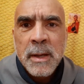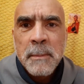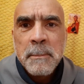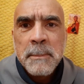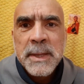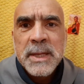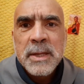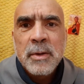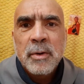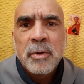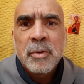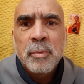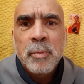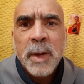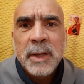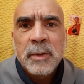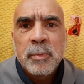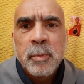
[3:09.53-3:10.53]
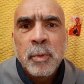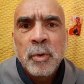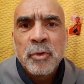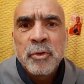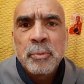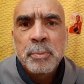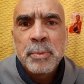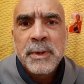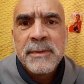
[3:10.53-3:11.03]
beyond what was
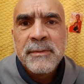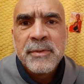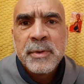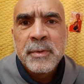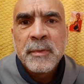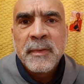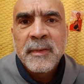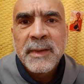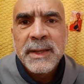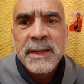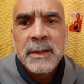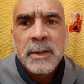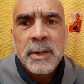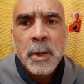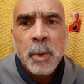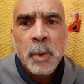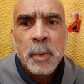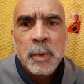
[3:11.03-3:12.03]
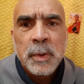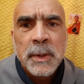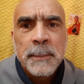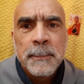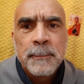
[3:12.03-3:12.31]
previously known.